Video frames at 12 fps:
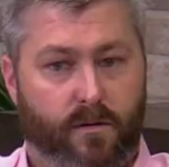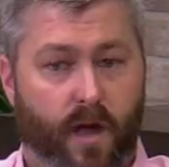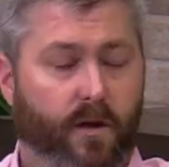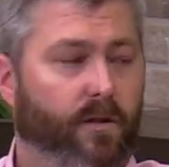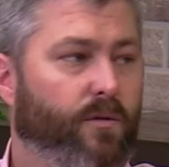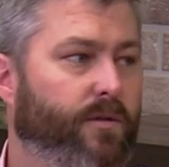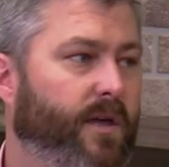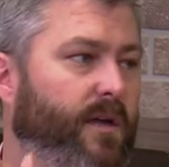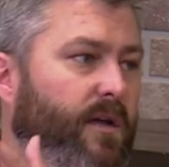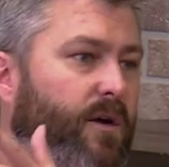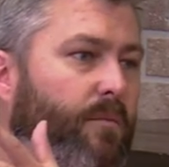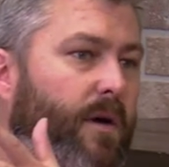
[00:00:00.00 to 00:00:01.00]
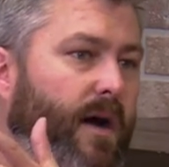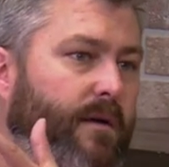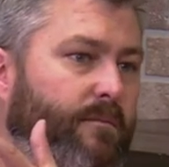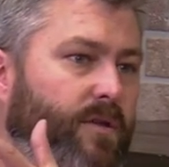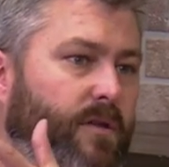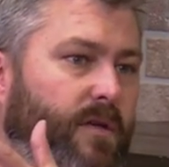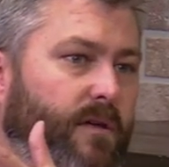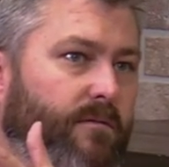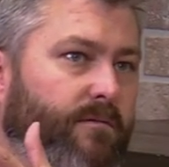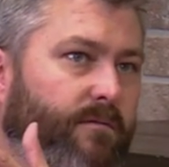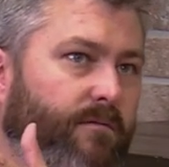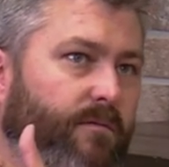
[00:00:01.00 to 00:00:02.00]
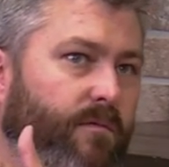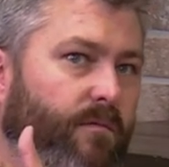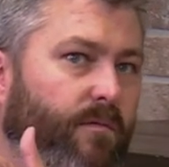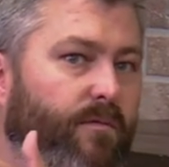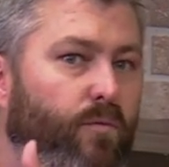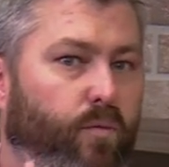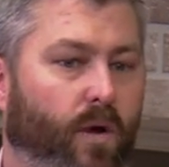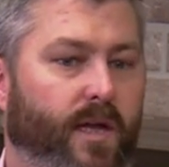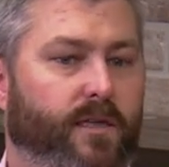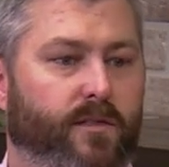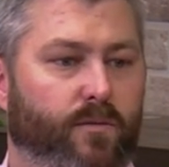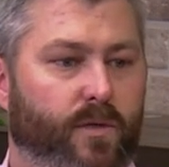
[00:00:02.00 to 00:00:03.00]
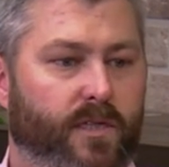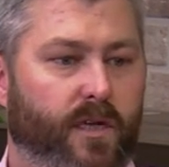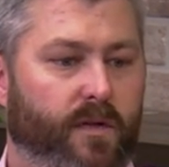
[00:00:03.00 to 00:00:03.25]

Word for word: Not only would that help, I believe, raise the whiskey